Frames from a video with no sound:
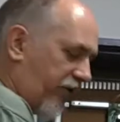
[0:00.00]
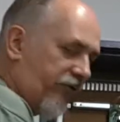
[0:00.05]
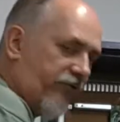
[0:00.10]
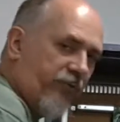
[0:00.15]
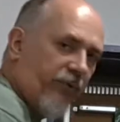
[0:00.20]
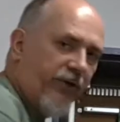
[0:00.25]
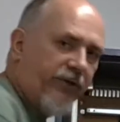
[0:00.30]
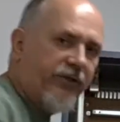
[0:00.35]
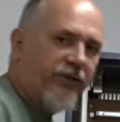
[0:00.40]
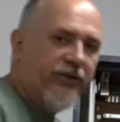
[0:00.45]
your
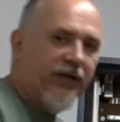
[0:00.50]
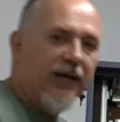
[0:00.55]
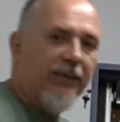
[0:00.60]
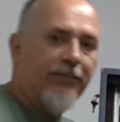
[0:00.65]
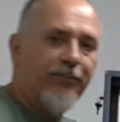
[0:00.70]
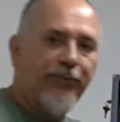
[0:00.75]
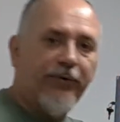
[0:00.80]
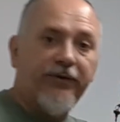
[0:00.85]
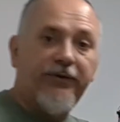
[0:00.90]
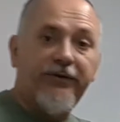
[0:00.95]
switches
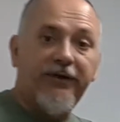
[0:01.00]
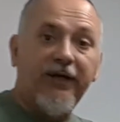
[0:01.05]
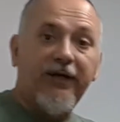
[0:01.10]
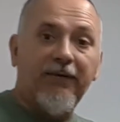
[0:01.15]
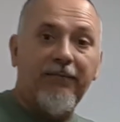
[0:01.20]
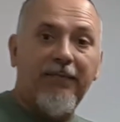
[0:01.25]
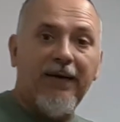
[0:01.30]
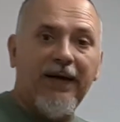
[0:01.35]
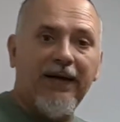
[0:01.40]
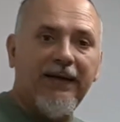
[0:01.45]
and stick
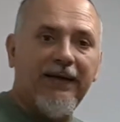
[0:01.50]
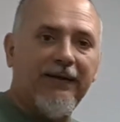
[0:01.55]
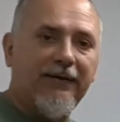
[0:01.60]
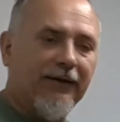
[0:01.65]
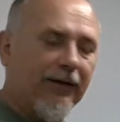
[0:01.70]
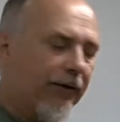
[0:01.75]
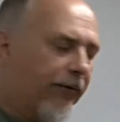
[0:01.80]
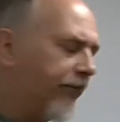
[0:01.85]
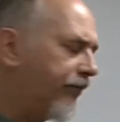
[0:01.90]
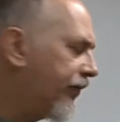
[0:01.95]
them back in
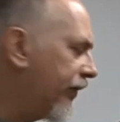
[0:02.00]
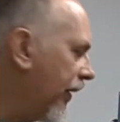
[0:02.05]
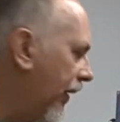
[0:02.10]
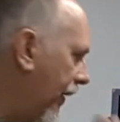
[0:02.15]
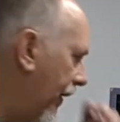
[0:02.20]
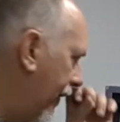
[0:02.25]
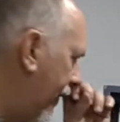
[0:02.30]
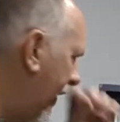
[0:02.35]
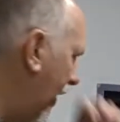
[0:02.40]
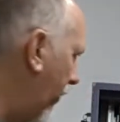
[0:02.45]
there.
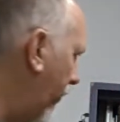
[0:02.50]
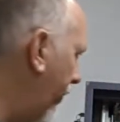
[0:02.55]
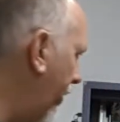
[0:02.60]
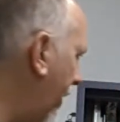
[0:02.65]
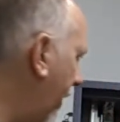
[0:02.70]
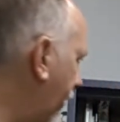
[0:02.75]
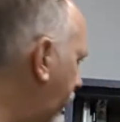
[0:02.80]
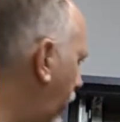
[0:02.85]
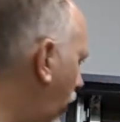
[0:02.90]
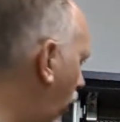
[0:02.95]
Now when
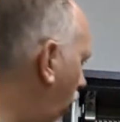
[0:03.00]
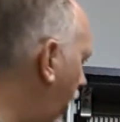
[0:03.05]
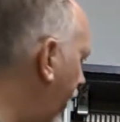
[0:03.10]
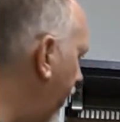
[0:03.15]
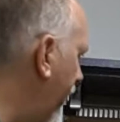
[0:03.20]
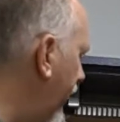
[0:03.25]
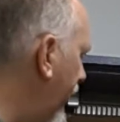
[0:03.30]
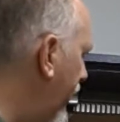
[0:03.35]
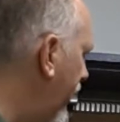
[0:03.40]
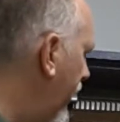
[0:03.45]
I
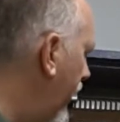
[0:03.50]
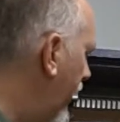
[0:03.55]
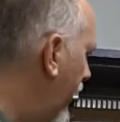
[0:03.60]
bought it